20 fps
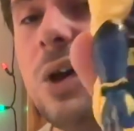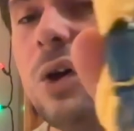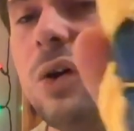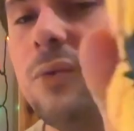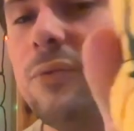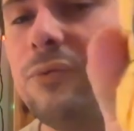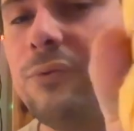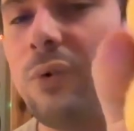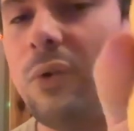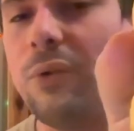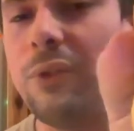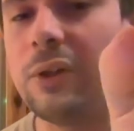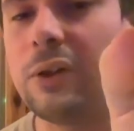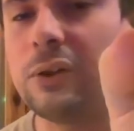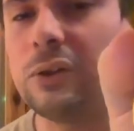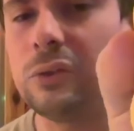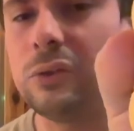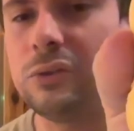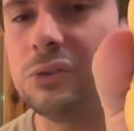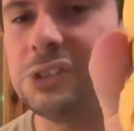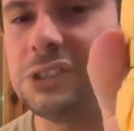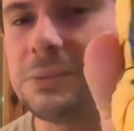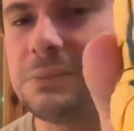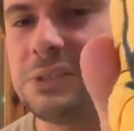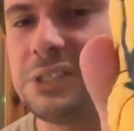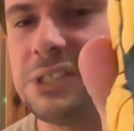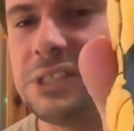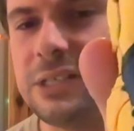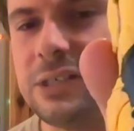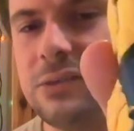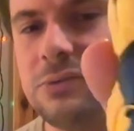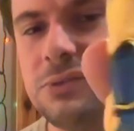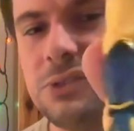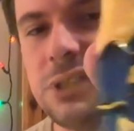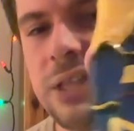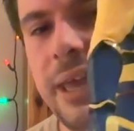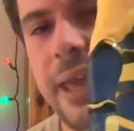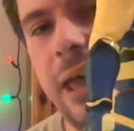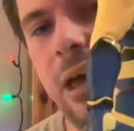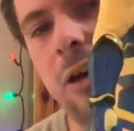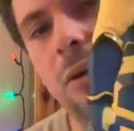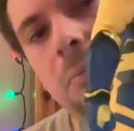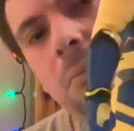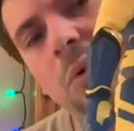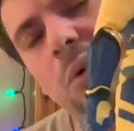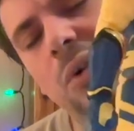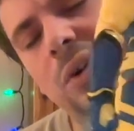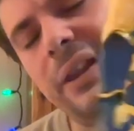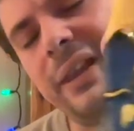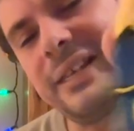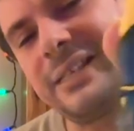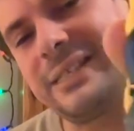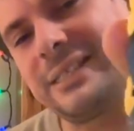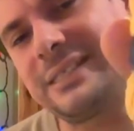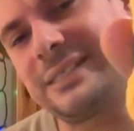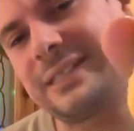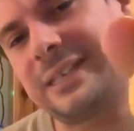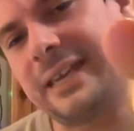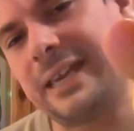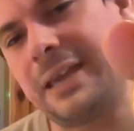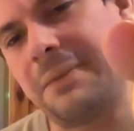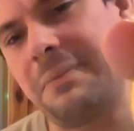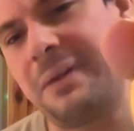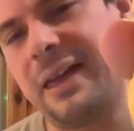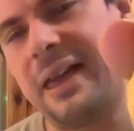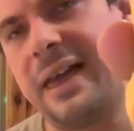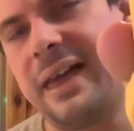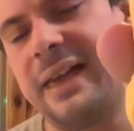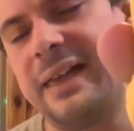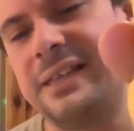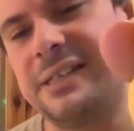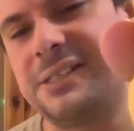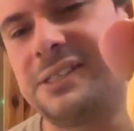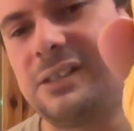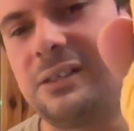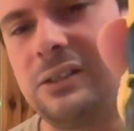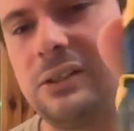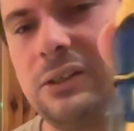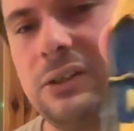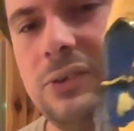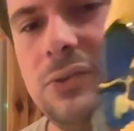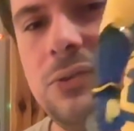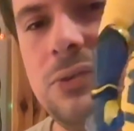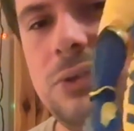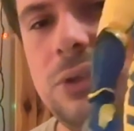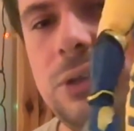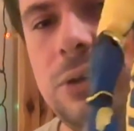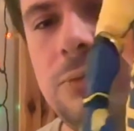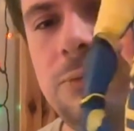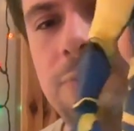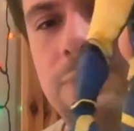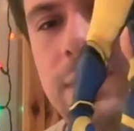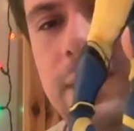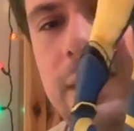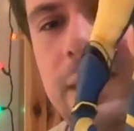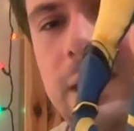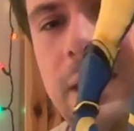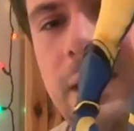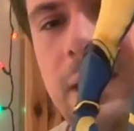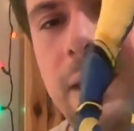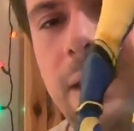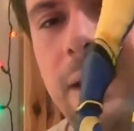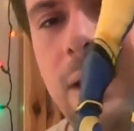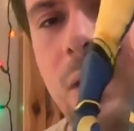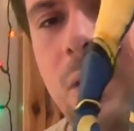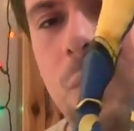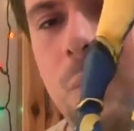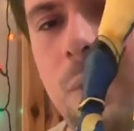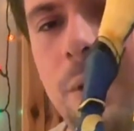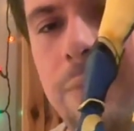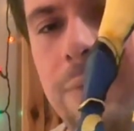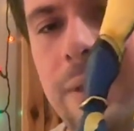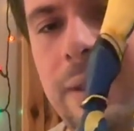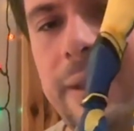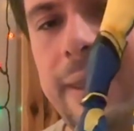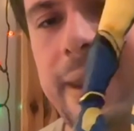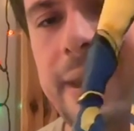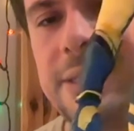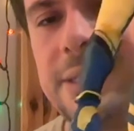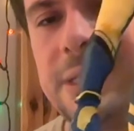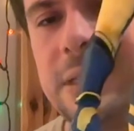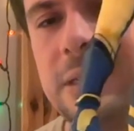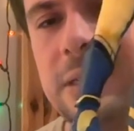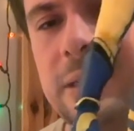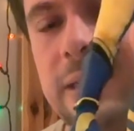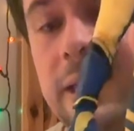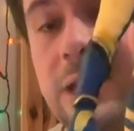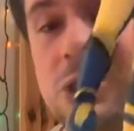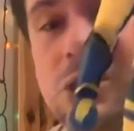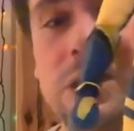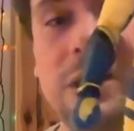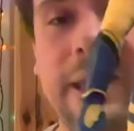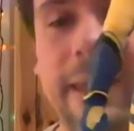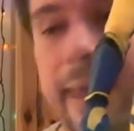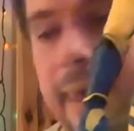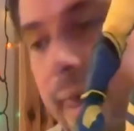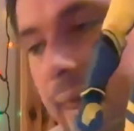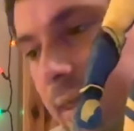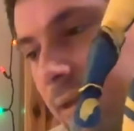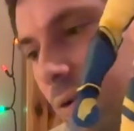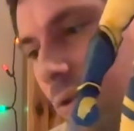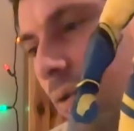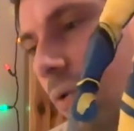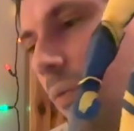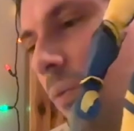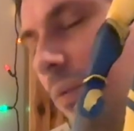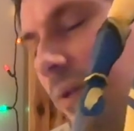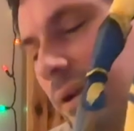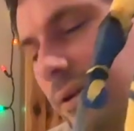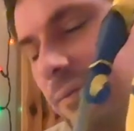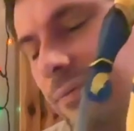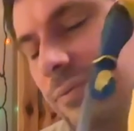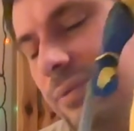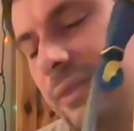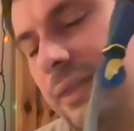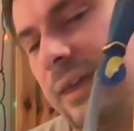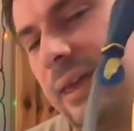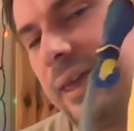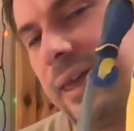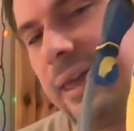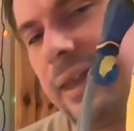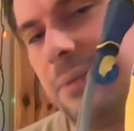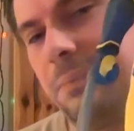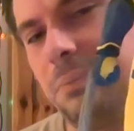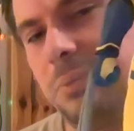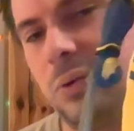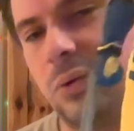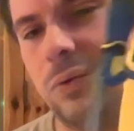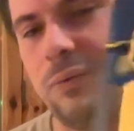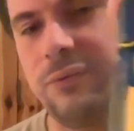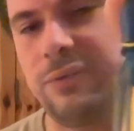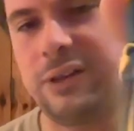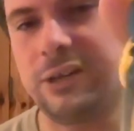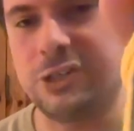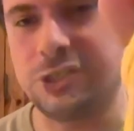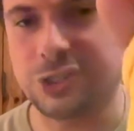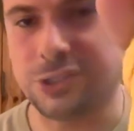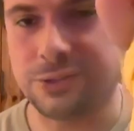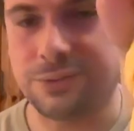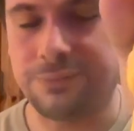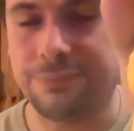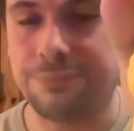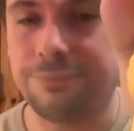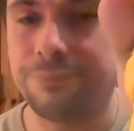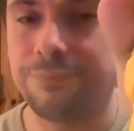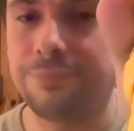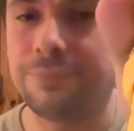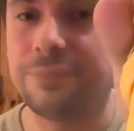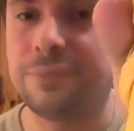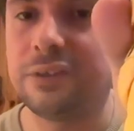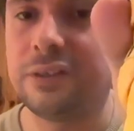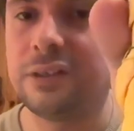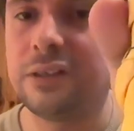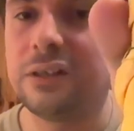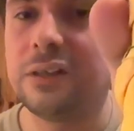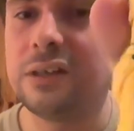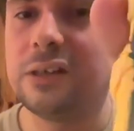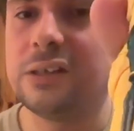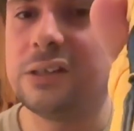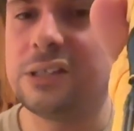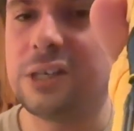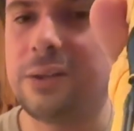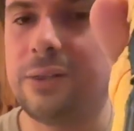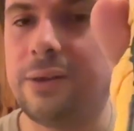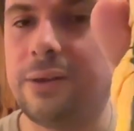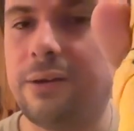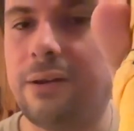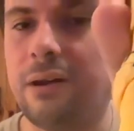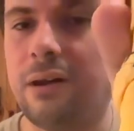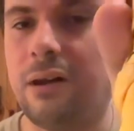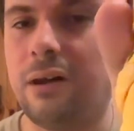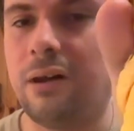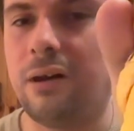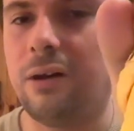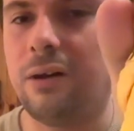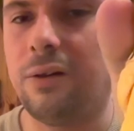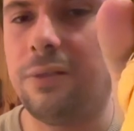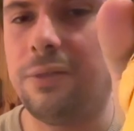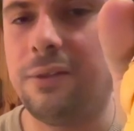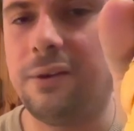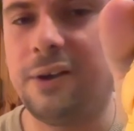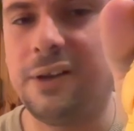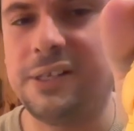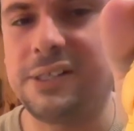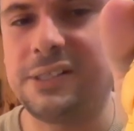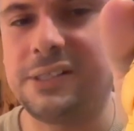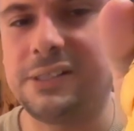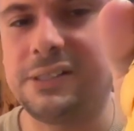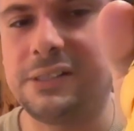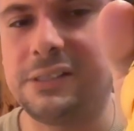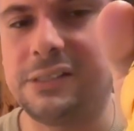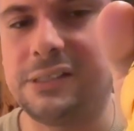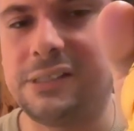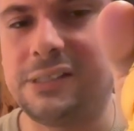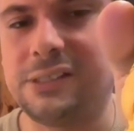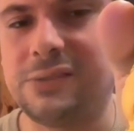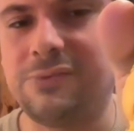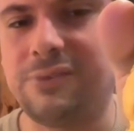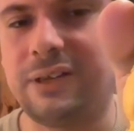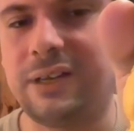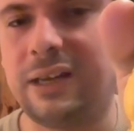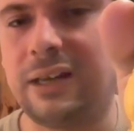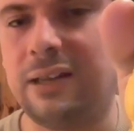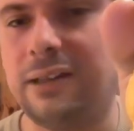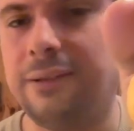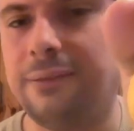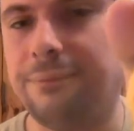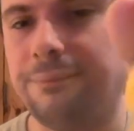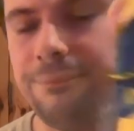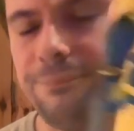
For the claws themselves, they are more or less the same as the Logan figure with the Legacy Collection and with the Headpool version. So there are nice silver colour.